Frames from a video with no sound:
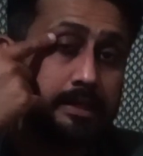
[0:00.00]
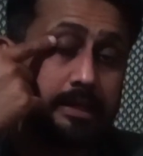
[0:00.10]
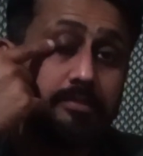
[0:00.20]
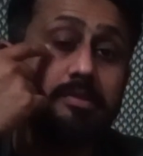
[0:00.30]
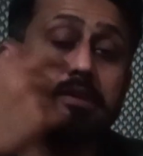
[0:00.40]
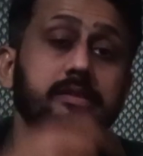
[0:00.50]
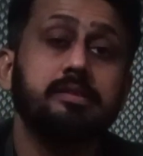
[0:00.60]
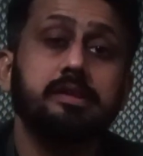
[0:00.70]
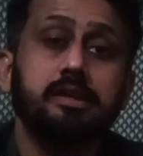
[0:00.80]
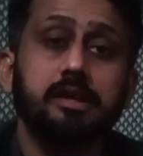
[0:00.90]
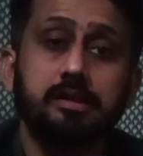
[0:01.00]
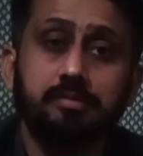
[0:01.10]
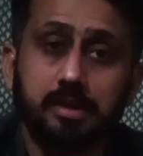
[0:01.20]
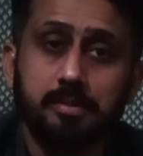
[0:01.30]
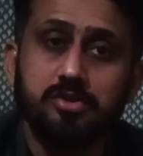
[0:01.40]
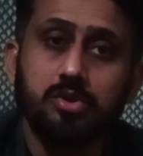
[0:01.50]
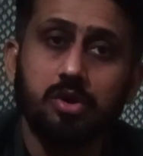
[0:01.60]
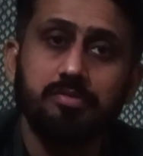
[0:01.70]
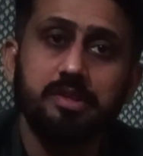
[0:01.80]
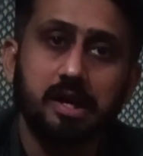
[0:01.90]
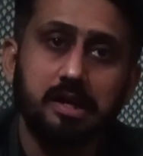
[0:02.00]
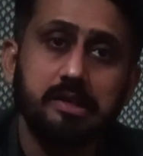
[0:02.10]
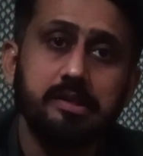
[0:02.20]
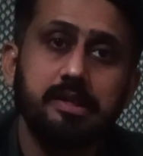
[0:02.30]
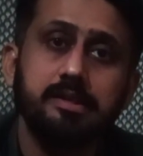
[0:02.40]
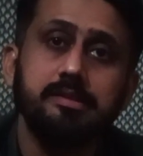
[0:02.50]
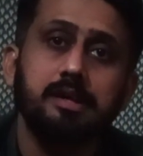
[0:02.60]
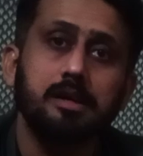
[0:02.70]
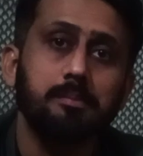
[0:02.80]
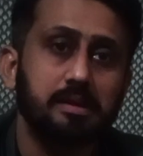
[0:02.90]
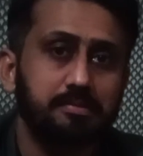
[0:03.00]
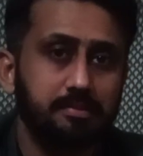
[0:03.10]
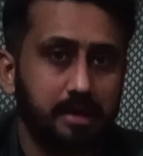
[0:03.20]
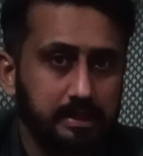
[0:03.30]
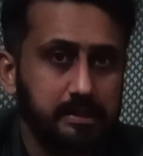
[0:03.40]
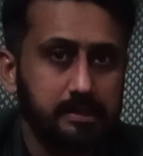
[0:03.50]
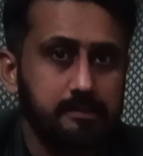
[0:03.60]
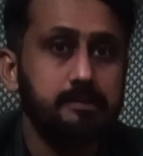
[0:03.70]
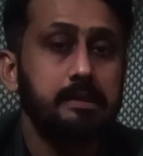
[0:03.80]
if there is the inflammation of the eyelid, that is called blepharitis.